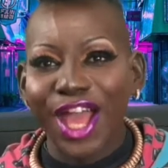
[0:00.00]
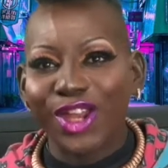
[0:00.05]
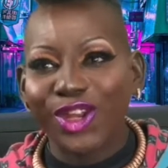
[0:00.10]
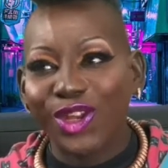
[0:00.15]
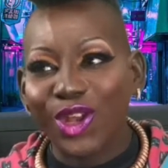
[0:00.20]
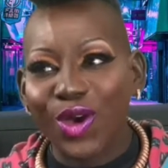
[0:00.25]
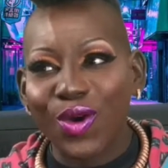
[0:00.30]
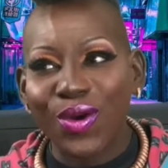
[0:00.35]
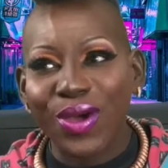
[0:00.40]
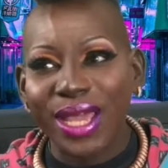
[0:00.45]

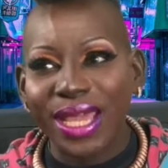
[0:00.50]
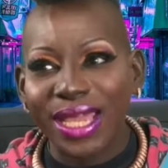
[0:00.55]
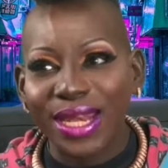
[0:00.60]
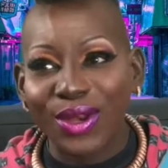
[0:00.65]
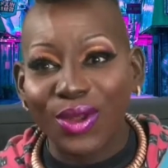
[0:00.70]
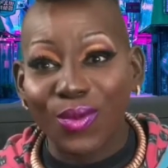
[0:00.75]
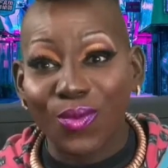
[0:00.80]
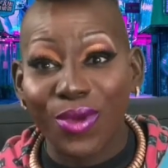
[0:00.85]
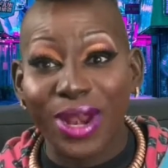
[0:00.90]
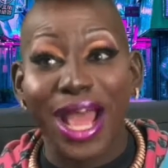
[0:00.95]
knowing
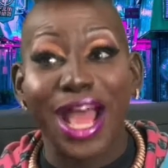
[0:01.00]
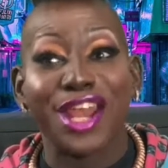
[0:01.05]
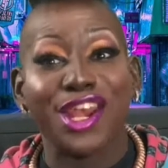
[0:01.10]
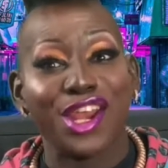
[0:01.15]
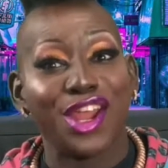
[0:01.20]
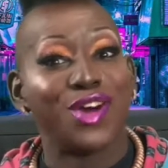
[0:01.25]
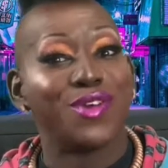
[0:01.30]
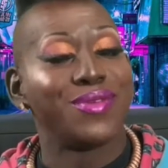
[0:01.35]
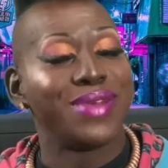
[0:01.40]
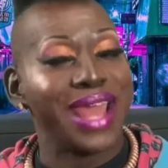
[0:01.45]
what I
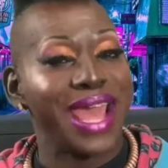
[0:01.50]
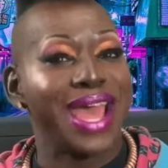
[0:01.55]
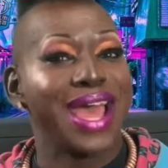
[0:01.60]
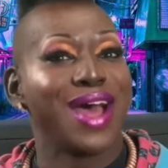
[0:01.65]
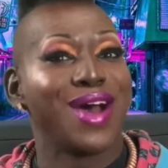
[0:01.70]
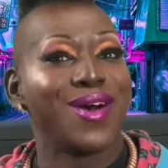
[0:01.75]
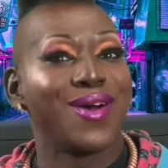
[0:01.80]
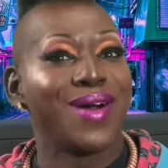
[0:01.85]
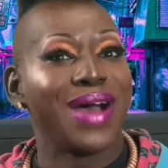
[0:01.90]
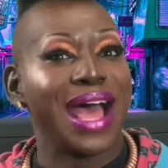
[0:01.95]
know
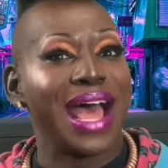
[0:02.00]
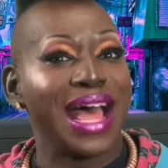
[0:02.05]
now,